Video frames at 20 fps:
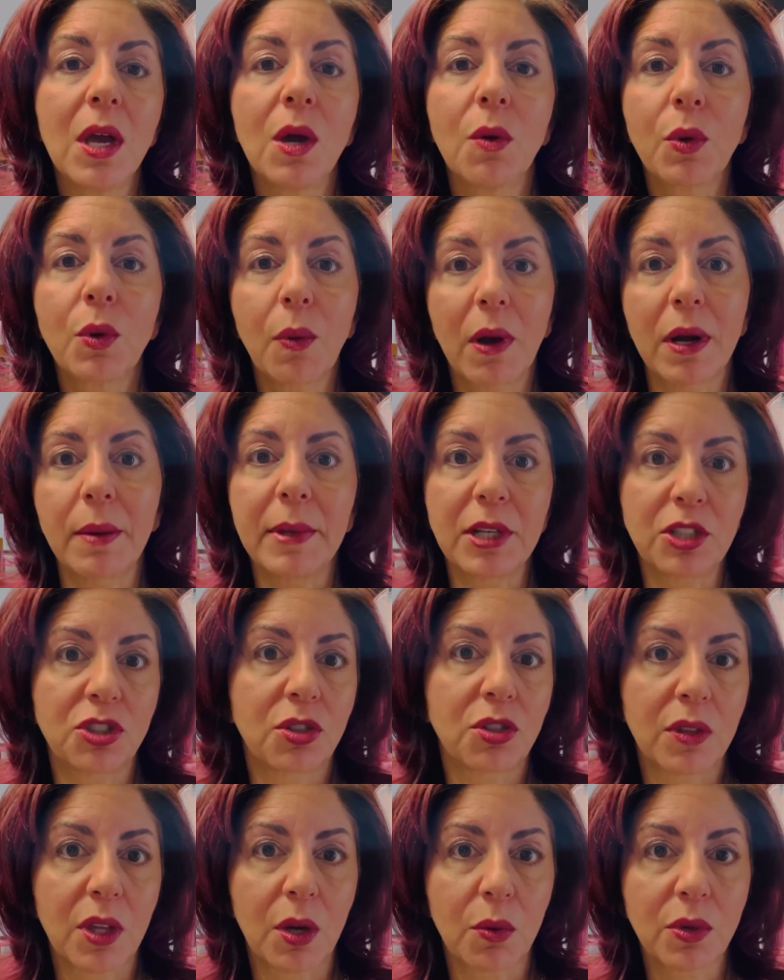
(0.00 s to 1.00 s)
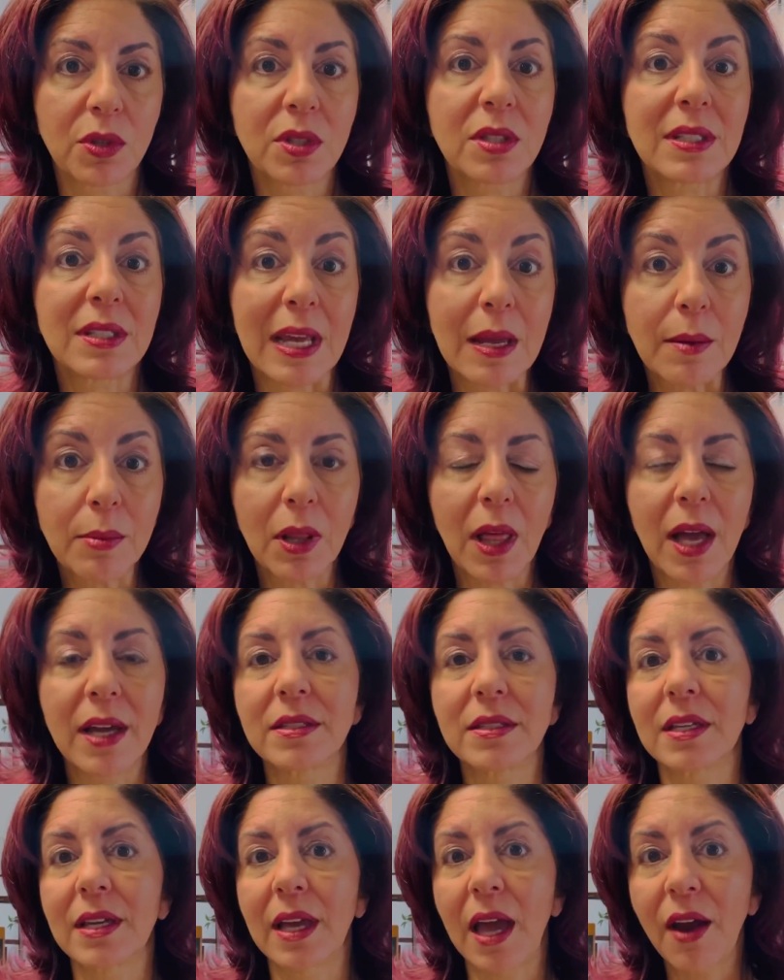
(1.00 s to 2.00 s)
We want to make sure that we're
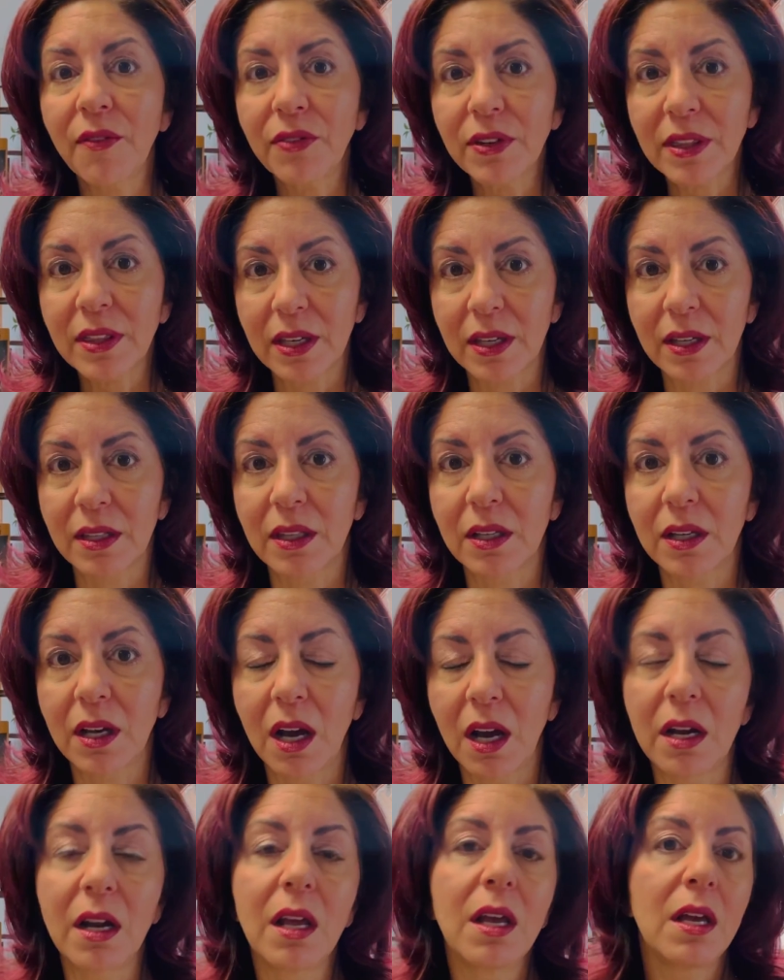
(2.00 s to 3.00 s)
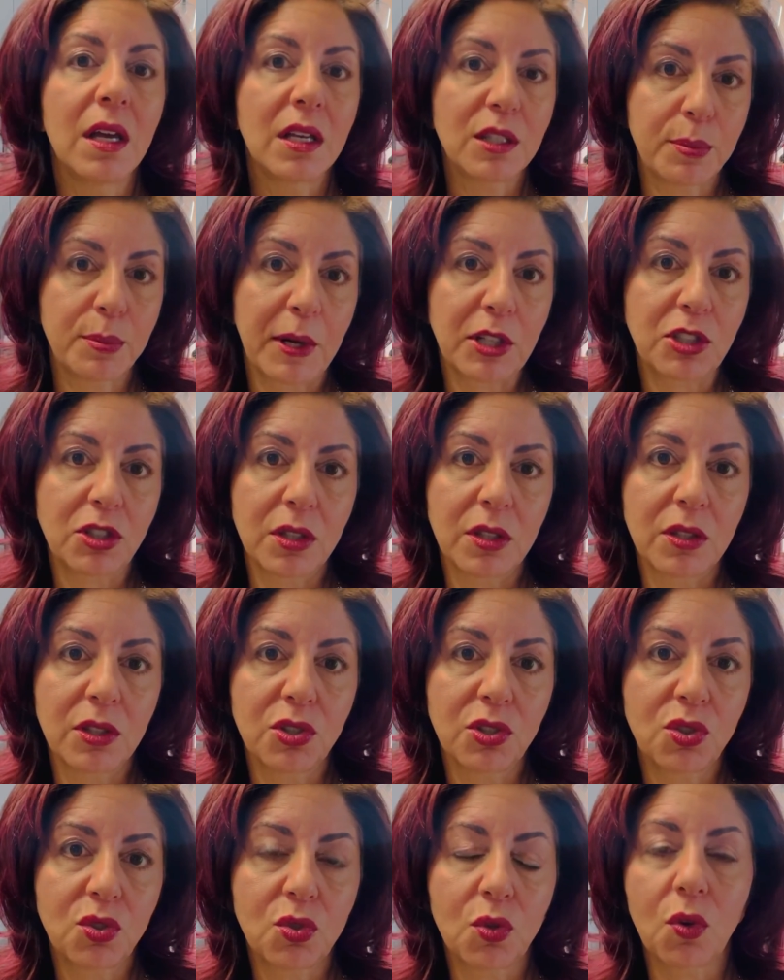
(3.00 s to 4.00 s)
stabilizing everything in the gut, especially in the
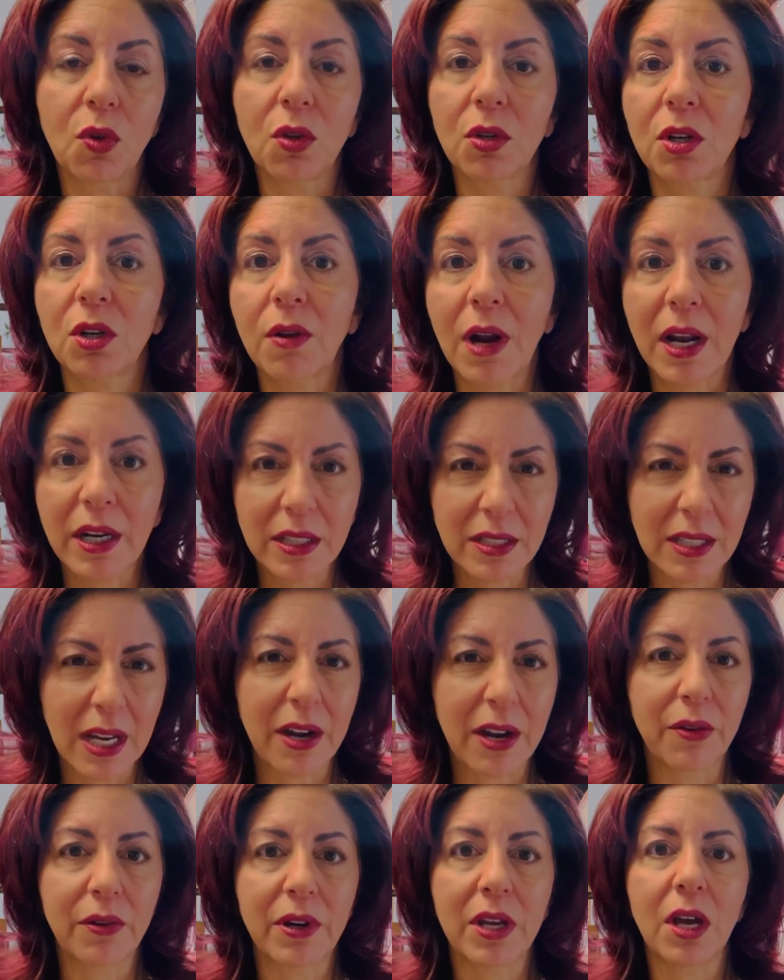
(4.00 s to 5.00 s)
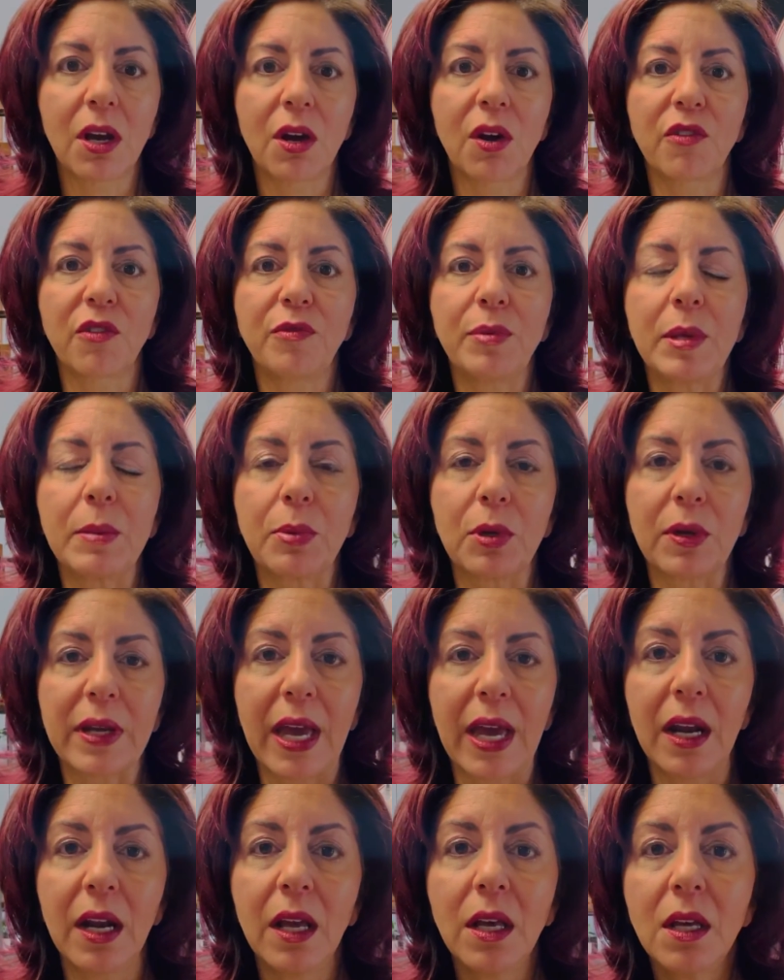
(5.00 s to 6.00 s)
stool, or chronic diarrhea, or if people
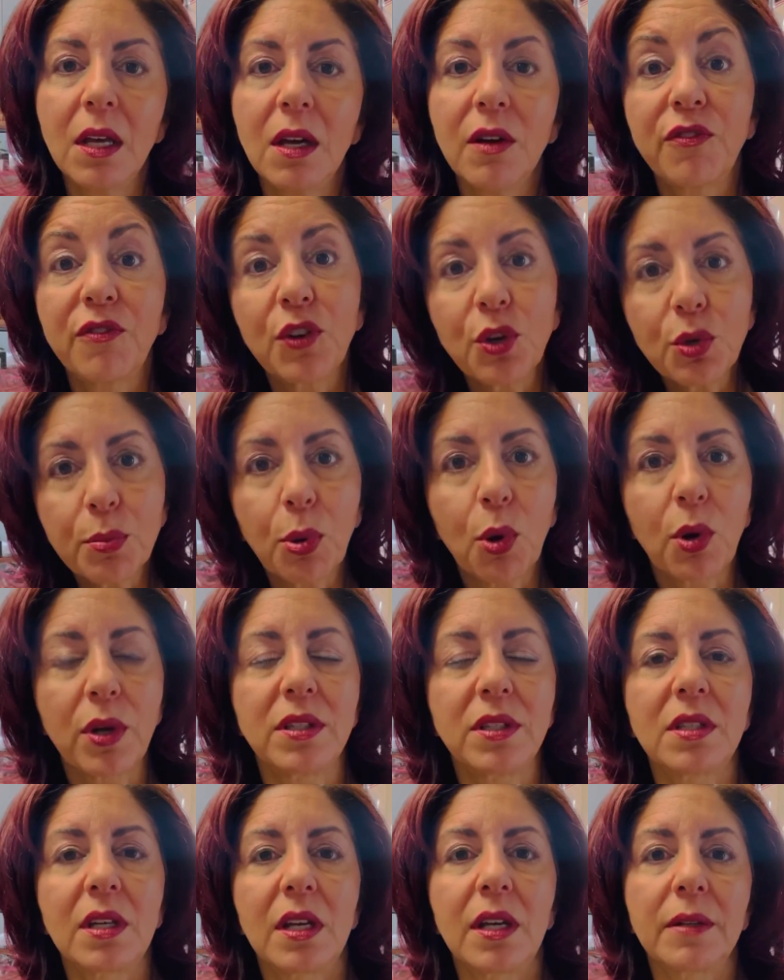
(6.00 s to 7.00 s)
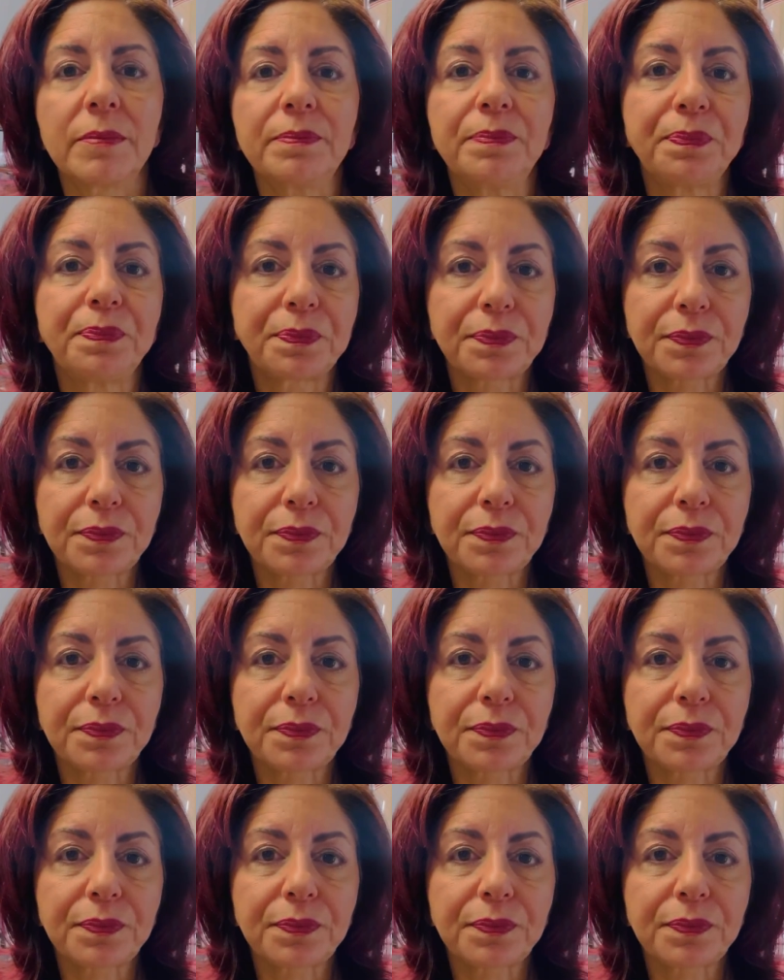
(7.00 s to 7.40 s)
get food poisoning.